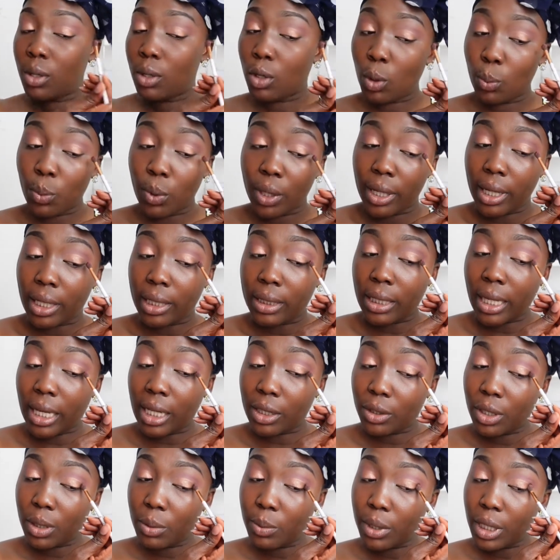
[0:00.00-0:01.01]
Nobody has
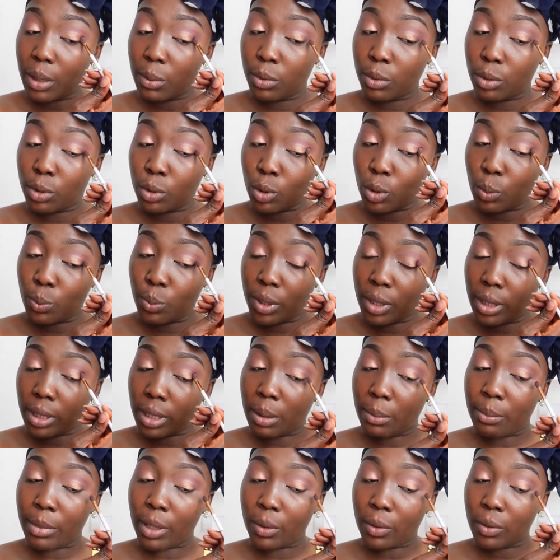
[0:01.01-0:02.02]
actually been able to open
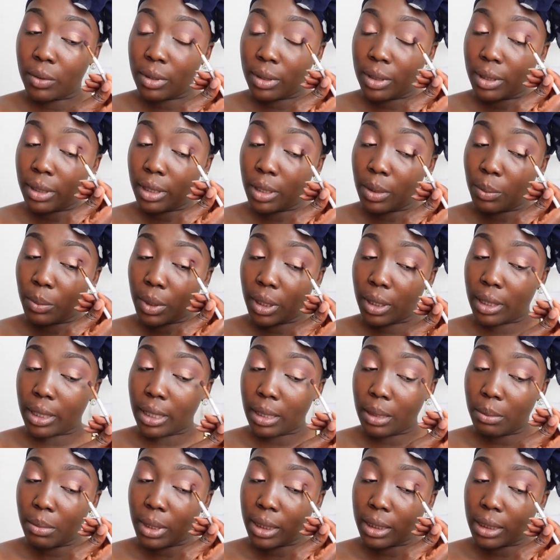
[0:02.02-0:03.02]
their mouth to tell me
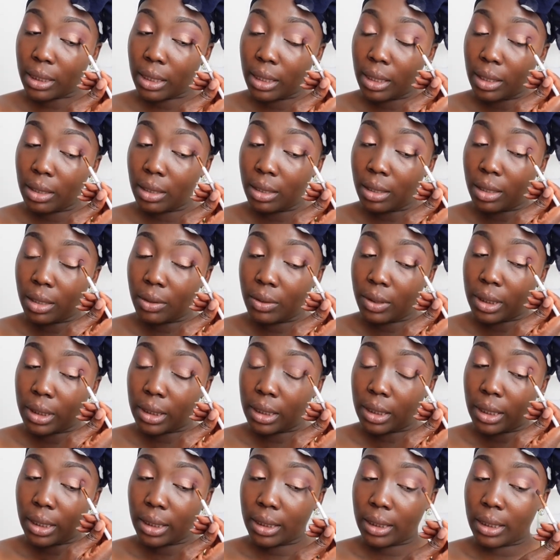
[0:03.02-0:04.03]
that my skin color is
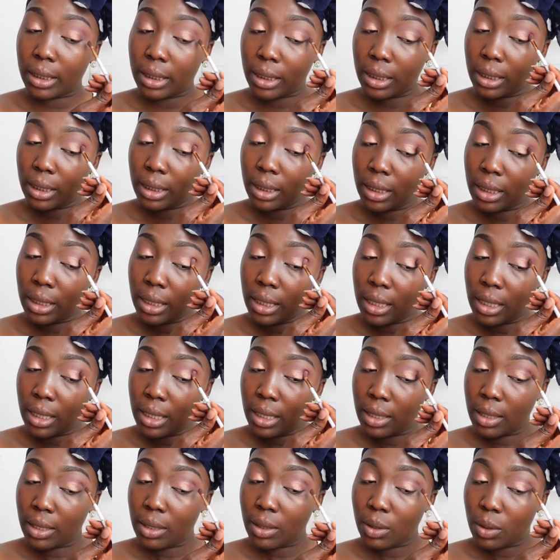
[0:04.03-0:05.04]
dirty.
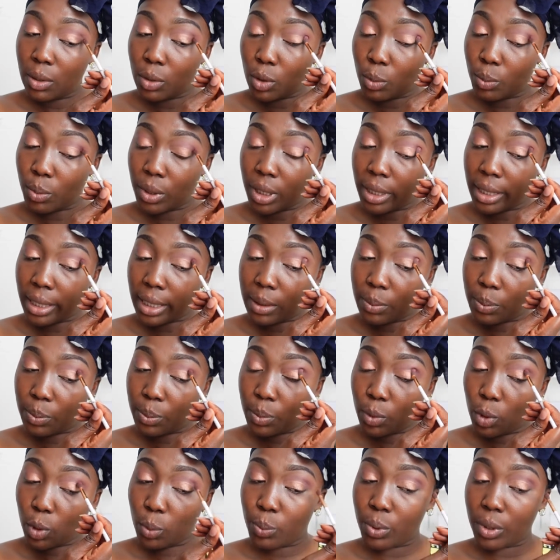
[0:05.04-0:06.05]
Nobody has
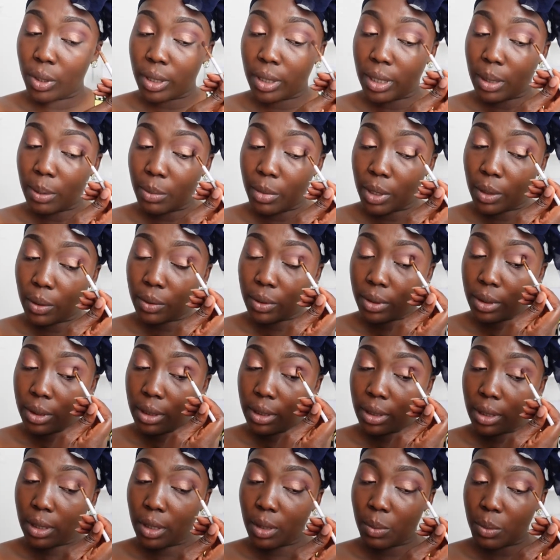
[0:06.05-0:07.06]
opened their mouth to
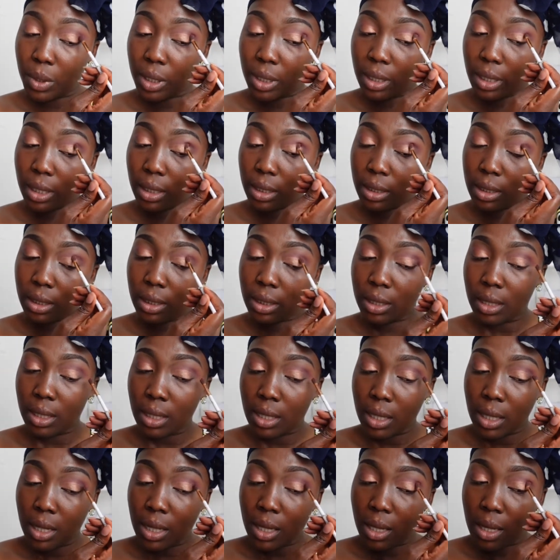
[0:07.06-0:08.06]
tell me that
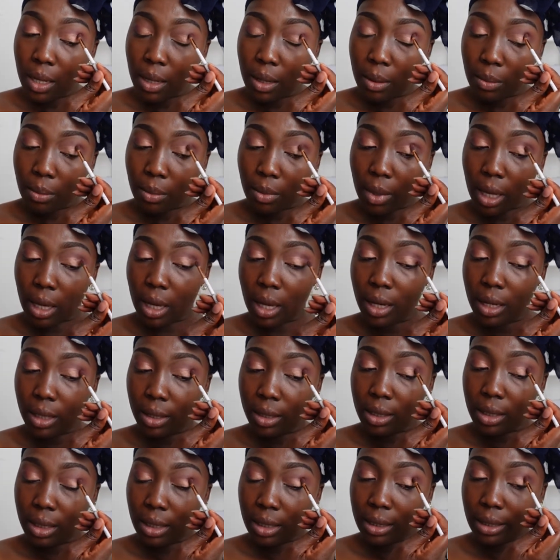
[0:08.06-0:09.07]
my
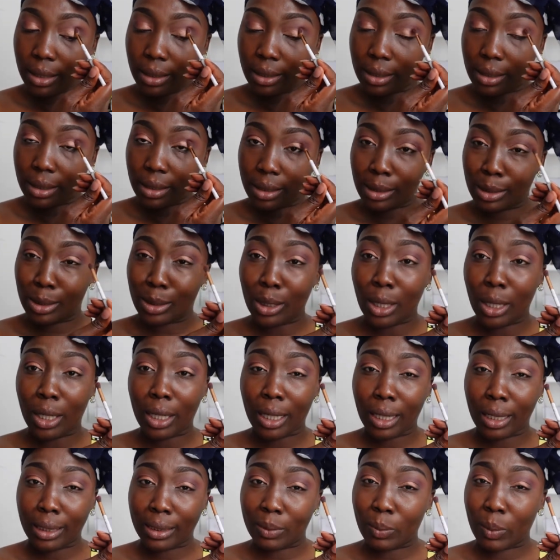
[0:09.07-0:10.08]
heart is as
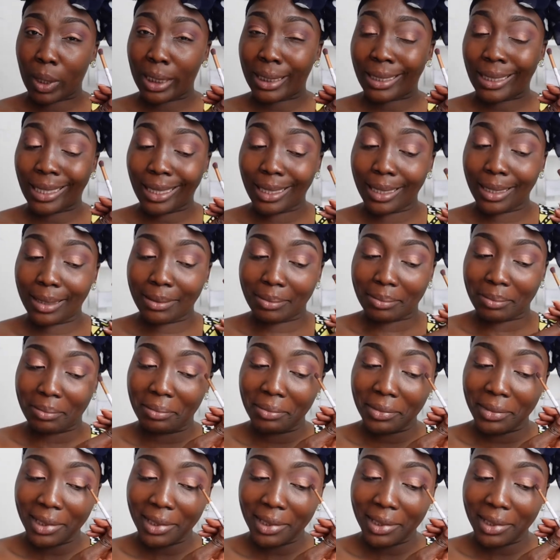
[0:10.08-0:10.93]
dark as my skin.